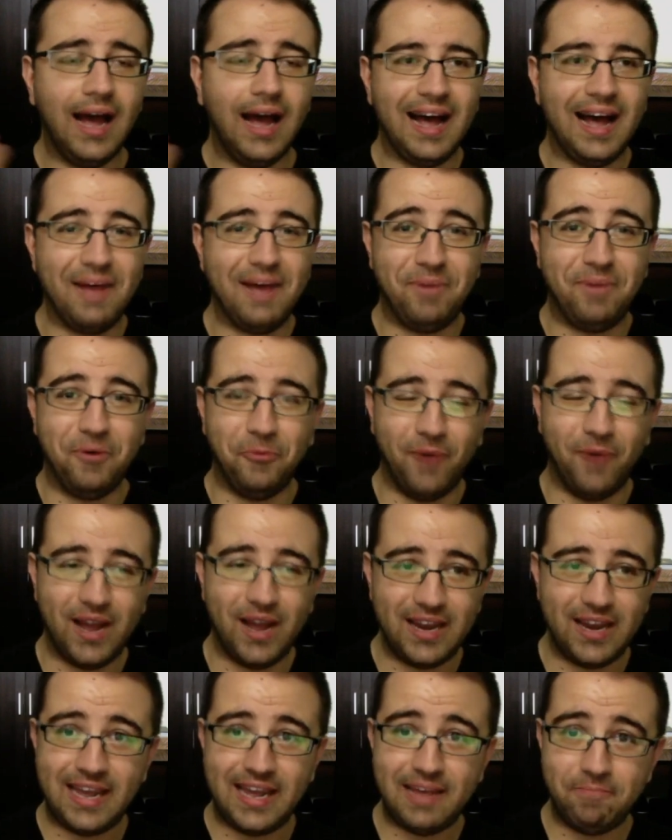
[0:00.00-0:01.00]
But
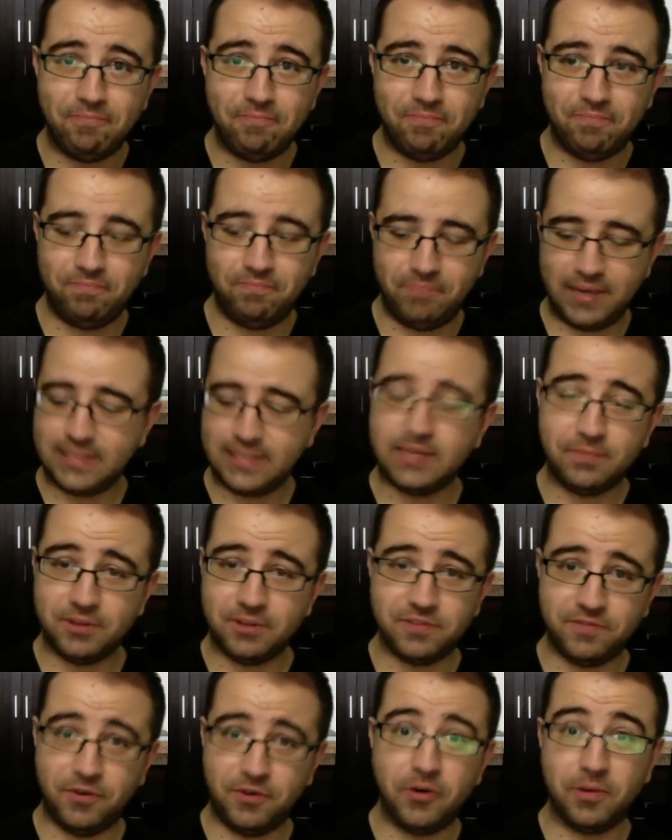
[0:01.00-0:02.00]
when he picks up
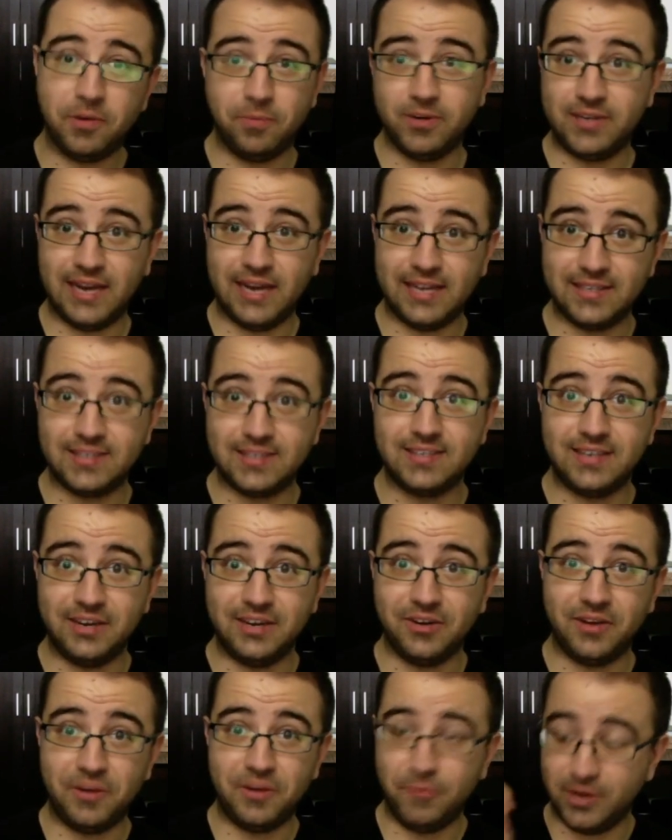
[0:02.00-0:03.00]
this phone and pretends,
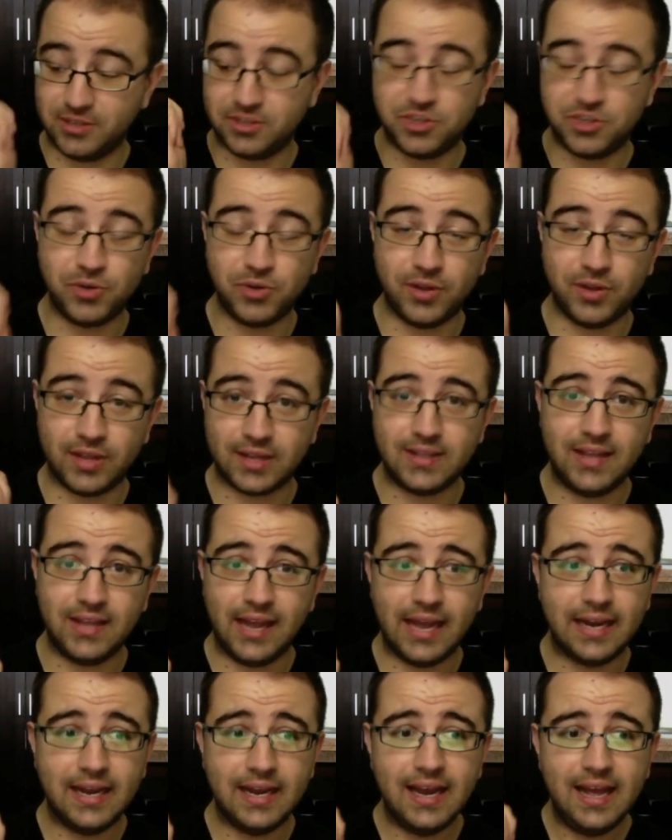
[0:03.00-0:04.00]
you know, he wants to join the
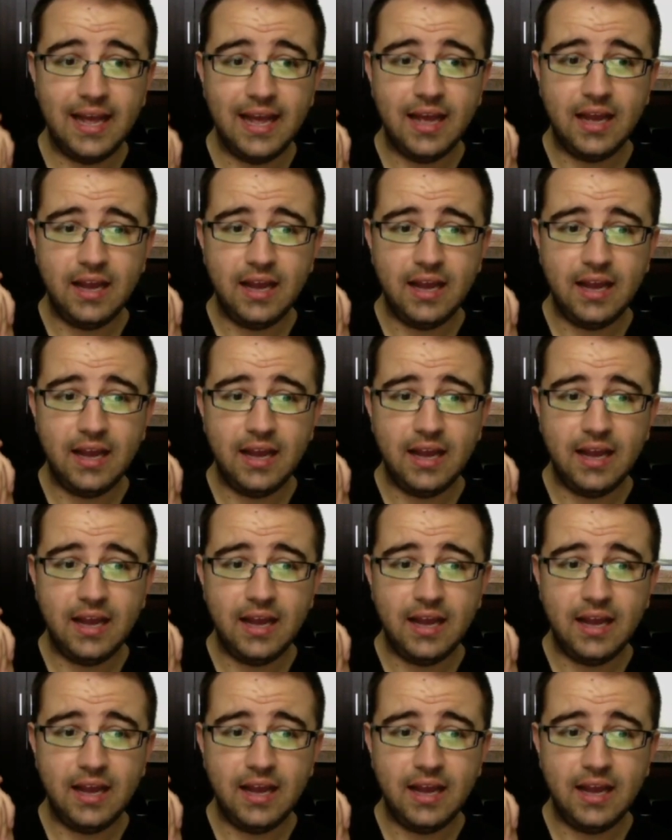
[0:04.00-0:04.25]
Klan,